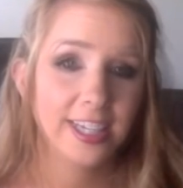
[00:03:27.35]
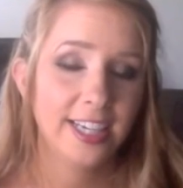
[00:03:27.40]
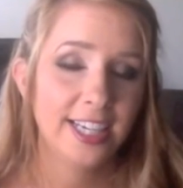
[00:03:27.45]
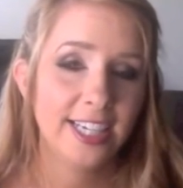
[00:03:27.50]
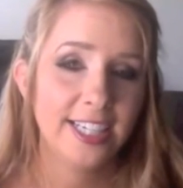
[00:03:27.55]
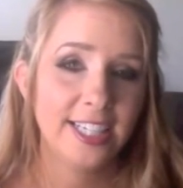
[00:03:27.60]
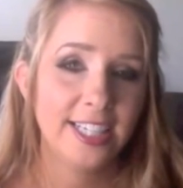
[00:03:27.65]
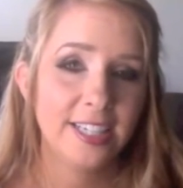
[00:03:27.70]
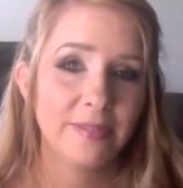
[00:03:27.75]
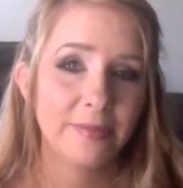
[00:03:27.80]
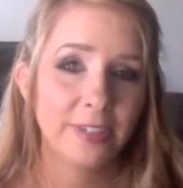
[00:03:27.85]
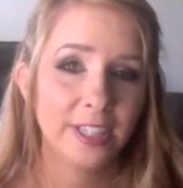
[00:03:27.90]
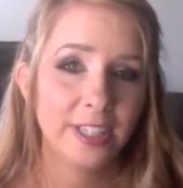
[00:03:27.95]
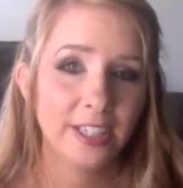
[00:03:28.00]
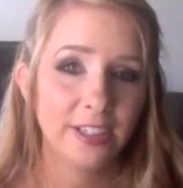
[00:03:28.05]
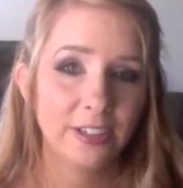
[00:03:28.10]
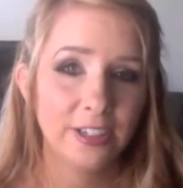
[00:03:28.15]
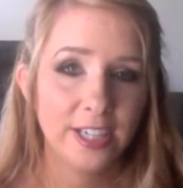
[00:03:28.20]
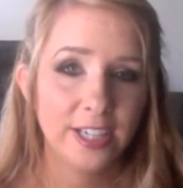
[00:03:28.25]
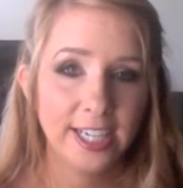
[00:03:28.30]
I mean, he didn't really
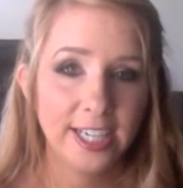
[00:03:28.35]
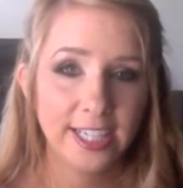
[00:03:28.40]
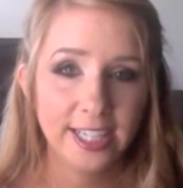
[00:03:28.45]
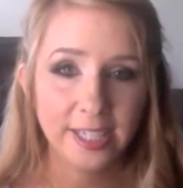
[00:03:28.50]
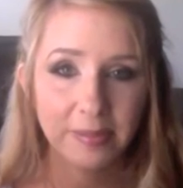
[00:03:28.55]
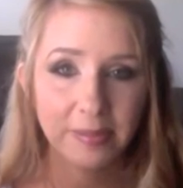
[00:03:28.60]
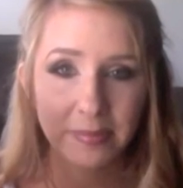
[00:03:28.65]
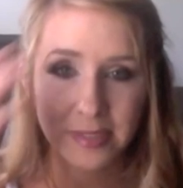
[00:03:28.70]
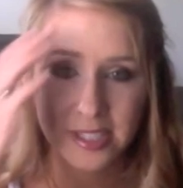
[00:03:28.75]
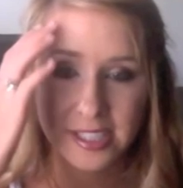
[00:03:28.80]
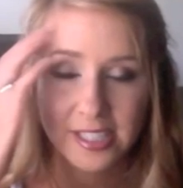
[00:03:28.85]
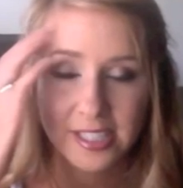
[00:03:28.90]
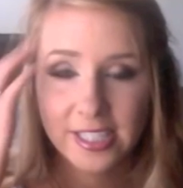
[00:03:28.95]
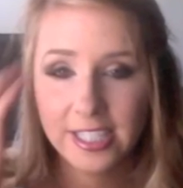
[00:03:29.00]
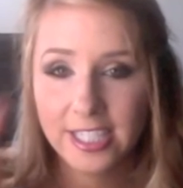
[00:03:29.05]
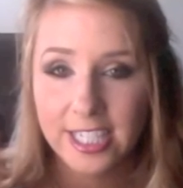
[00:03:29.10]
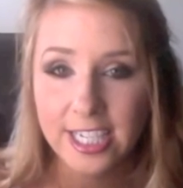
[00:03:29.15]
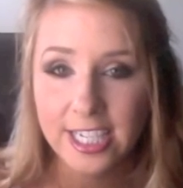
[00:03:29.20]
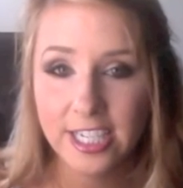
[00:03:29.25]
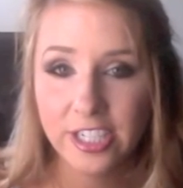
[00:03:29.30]
learn anything because the
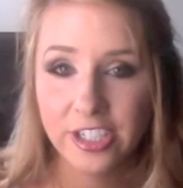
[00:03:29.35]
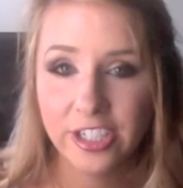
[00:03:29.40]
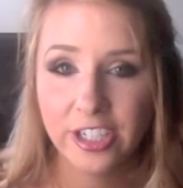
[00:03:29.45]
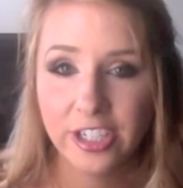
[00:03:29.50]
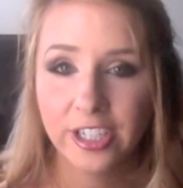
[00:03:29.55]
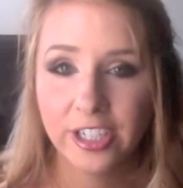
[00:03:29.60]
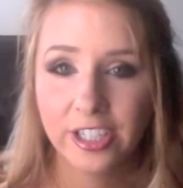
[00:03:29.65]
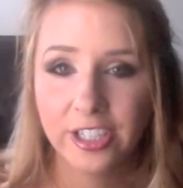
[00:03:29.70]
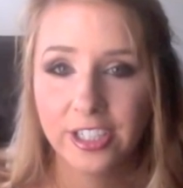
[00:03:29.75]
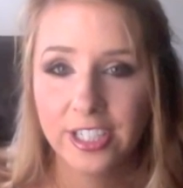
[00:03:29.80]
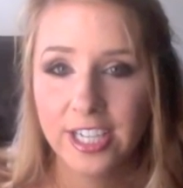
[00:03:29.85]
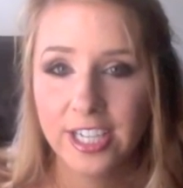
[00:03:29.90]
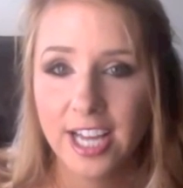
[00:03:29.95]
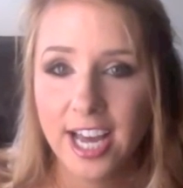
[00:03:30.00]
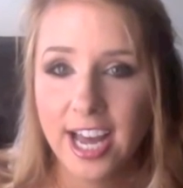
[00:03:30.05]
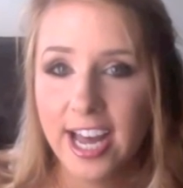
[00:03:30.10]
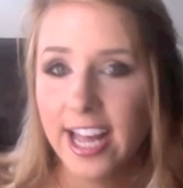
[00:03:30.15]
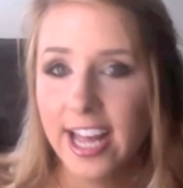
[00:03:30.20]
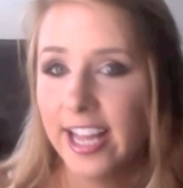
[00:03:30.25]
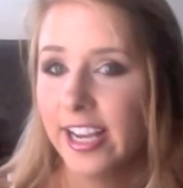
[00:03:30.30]
teacher could
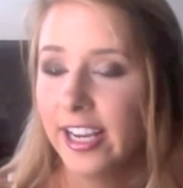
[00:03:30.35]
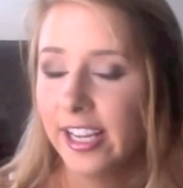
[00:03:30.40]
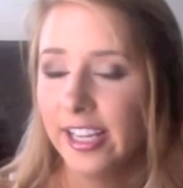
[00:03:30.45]
not